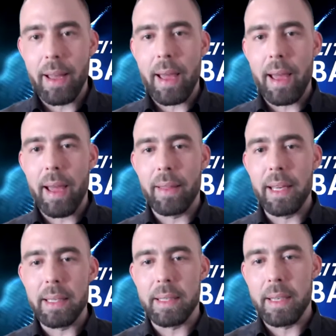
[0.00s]

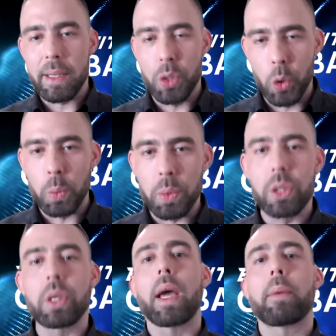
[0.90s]

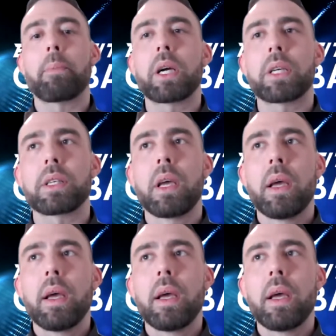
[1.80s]
Zooms because